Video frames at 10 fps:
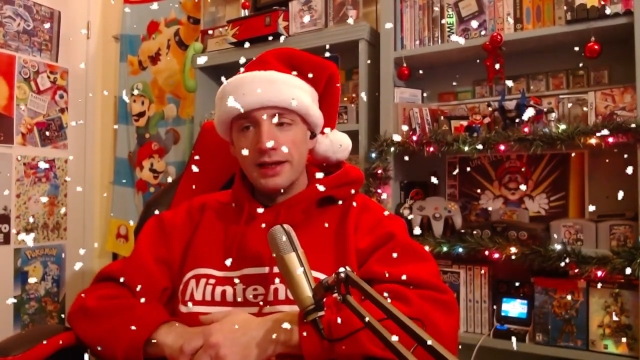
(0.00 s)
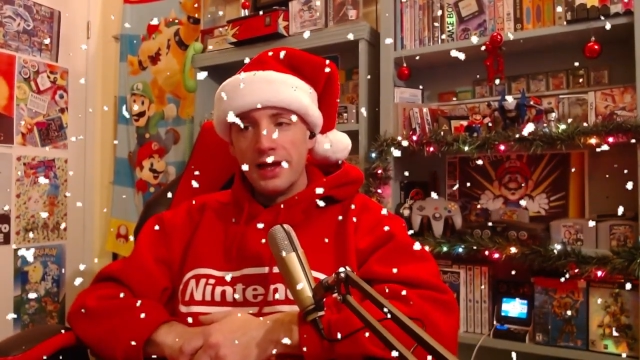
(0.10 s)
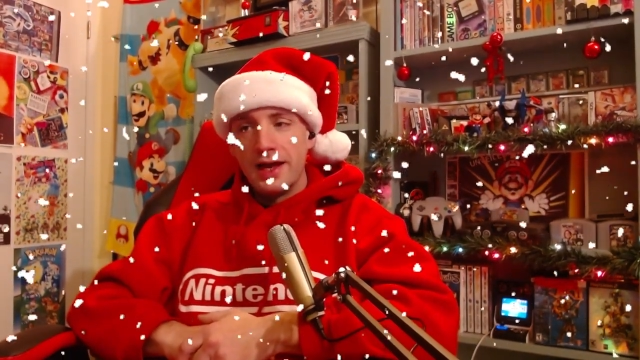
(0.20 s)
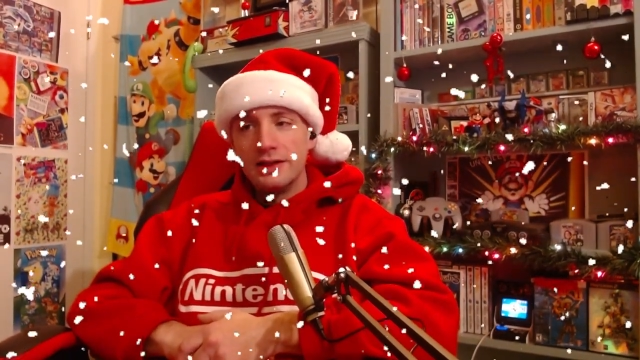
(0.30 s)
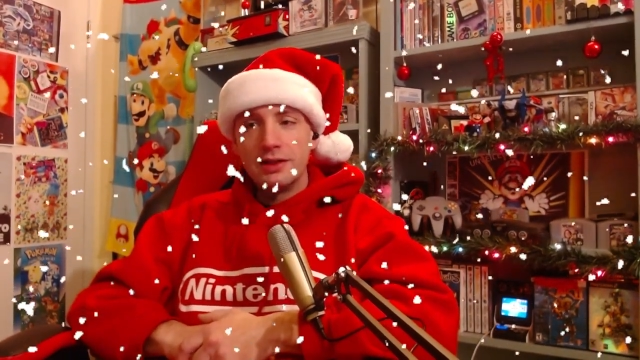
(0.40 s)

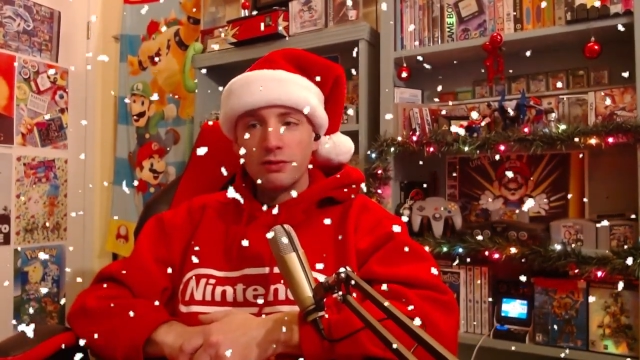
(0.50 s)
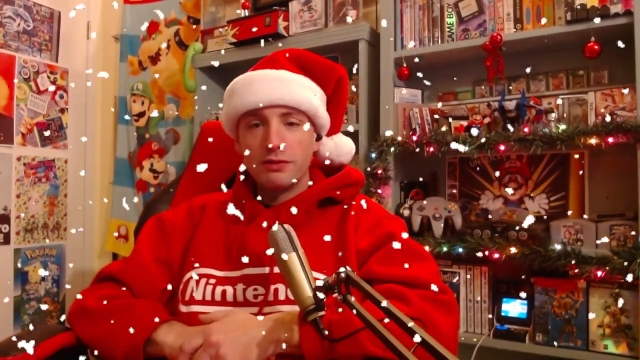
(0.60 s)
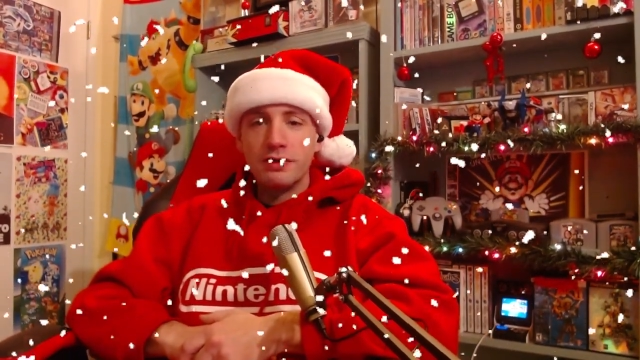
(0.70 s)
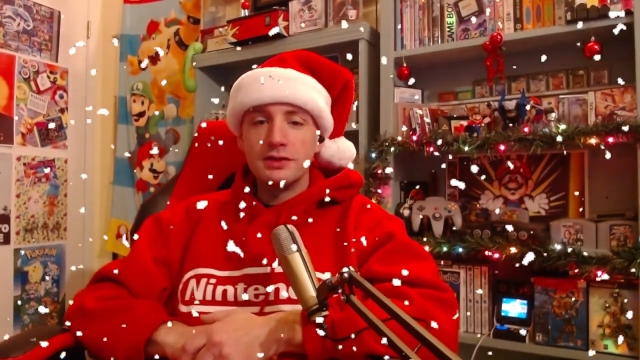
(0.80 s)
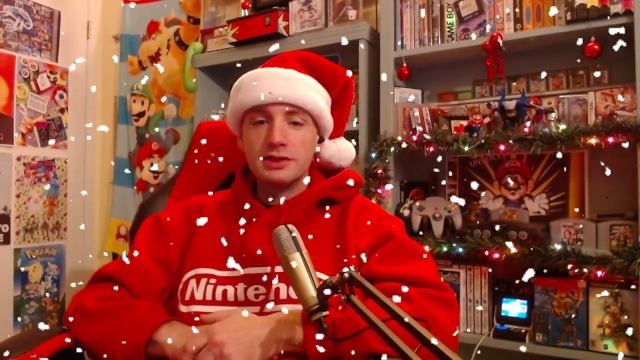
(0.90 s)
and they were
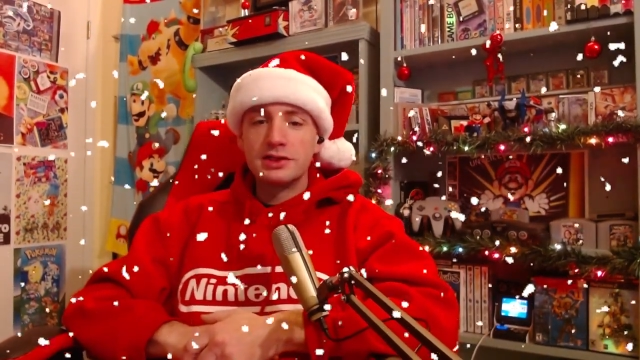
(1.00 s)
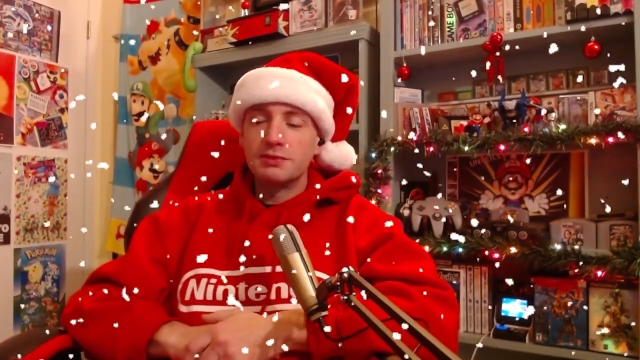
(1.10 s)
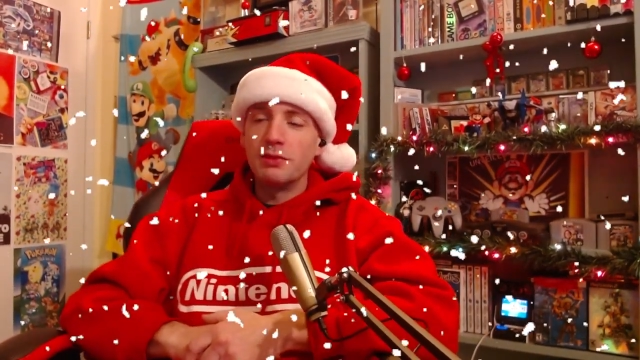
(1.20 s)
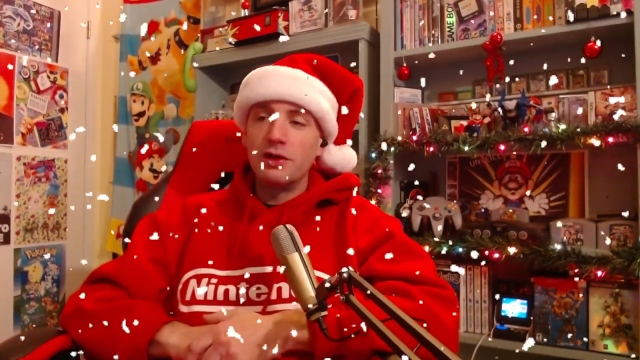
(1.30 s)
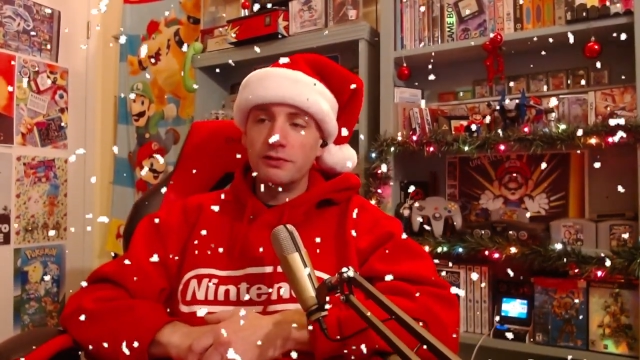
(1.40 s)
very
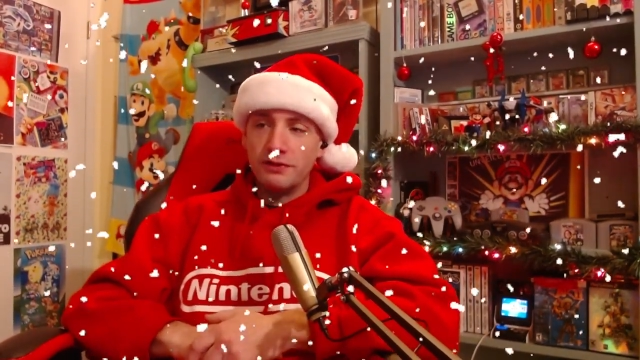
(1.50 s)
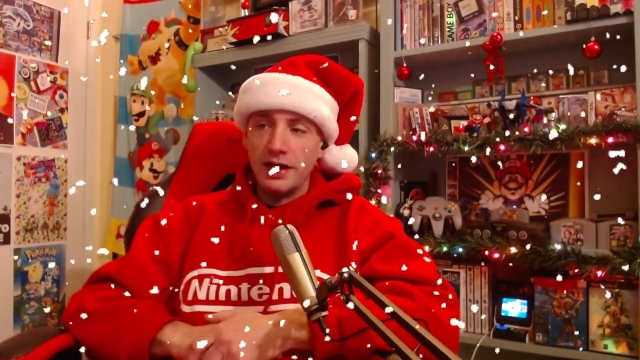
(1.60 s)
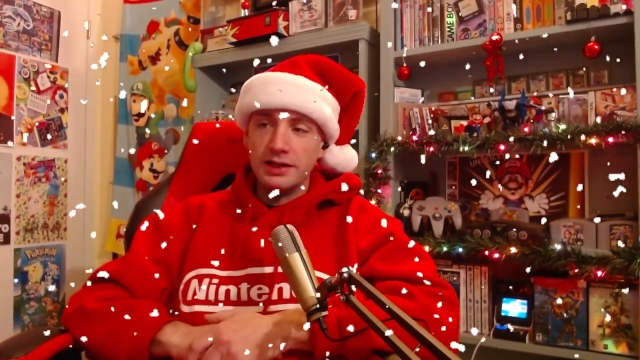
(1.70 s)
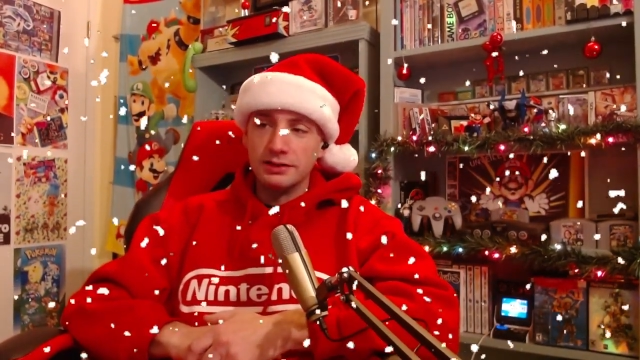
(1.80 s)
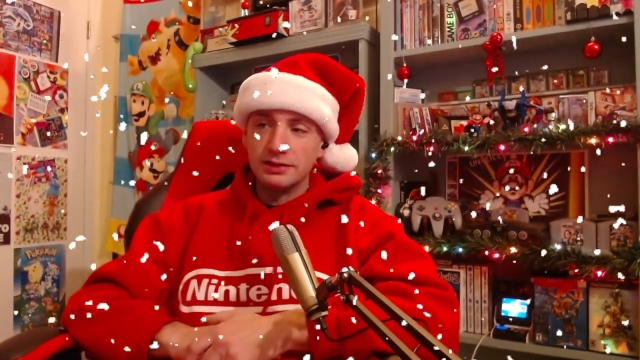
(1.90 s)
small
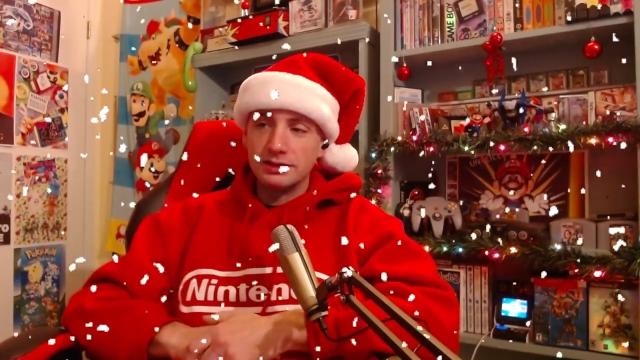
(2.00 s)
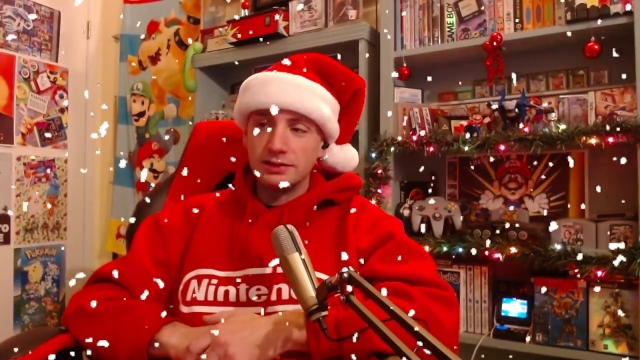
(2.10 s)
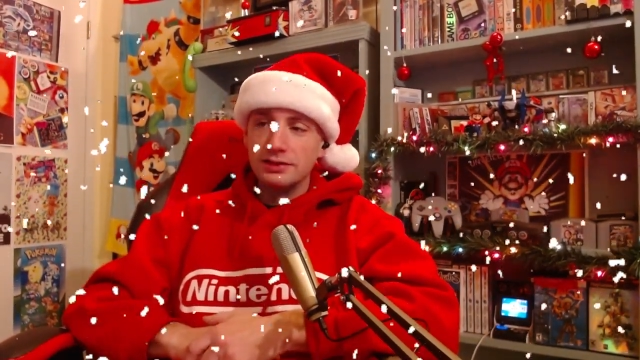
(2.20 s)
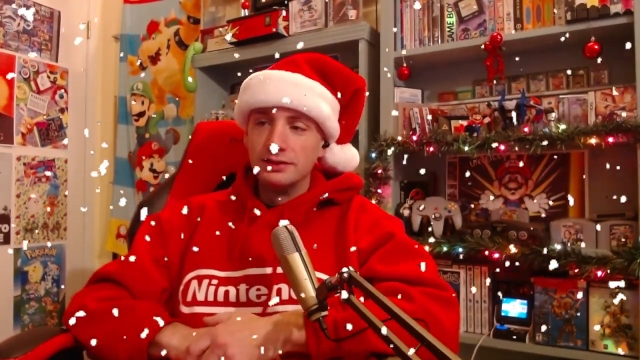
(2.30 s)
files.